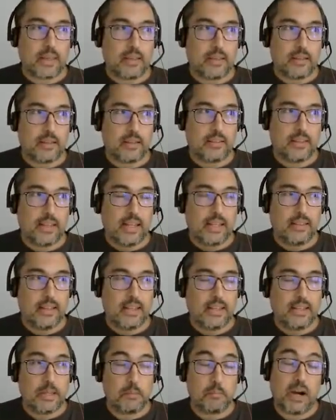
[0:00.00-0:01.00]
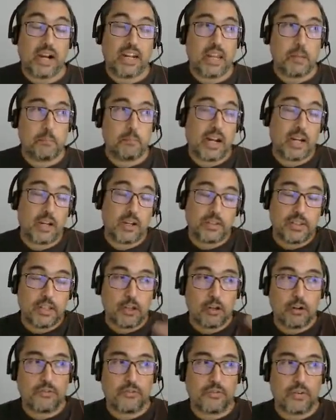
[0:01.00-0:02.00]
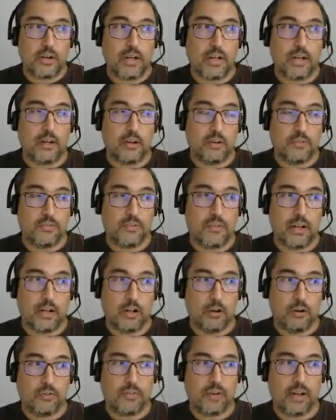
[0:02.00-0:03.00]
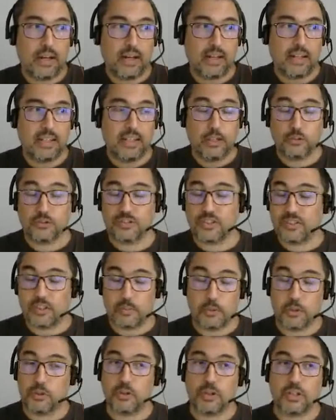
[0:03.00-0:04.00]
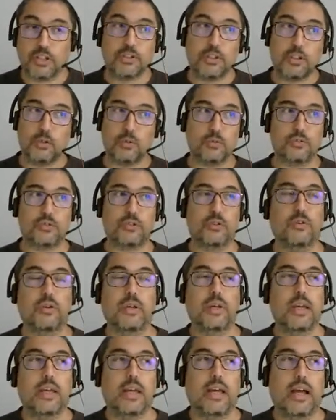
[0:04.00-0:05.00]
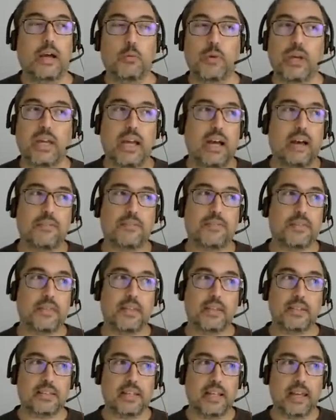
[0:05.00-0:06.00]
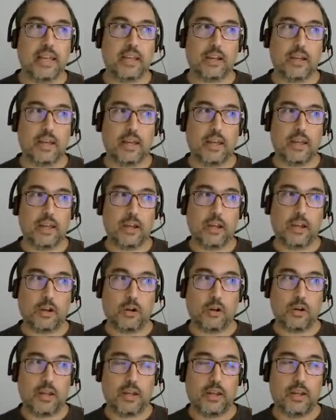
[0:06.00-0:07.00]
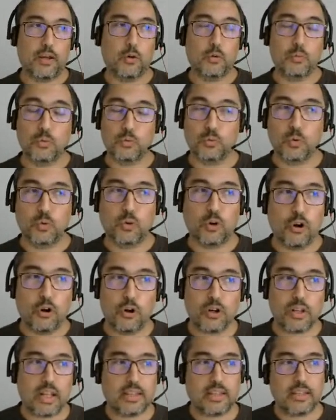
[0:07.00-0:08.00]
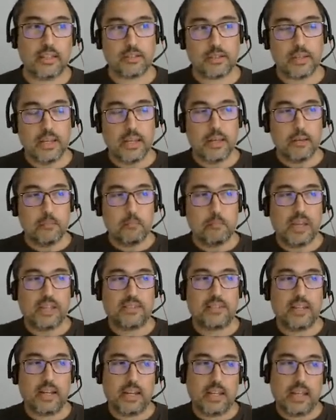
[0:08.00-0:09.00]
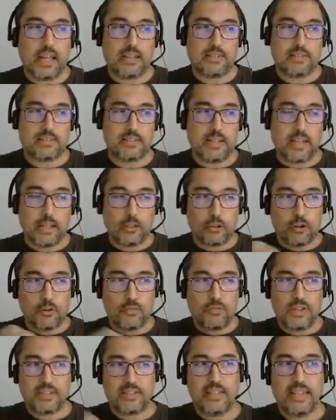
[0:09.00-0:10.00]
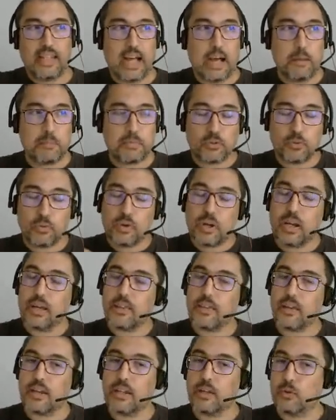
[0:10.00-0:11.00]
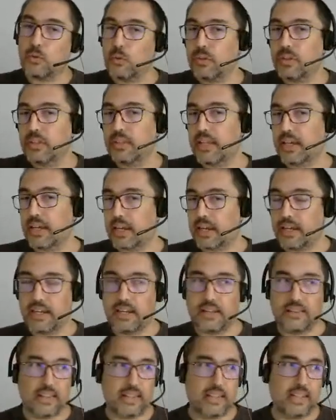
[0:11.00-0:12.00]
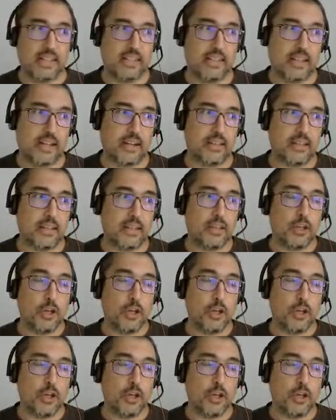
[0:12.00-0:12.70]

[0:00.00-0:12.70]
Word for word: the, the, the variety of uh, of, uh, of uh, Linux distribution is huge. So uh, we have things like uh, uh, Ubuntu Core that is basically a set of snaps together, including the kernel running initrd.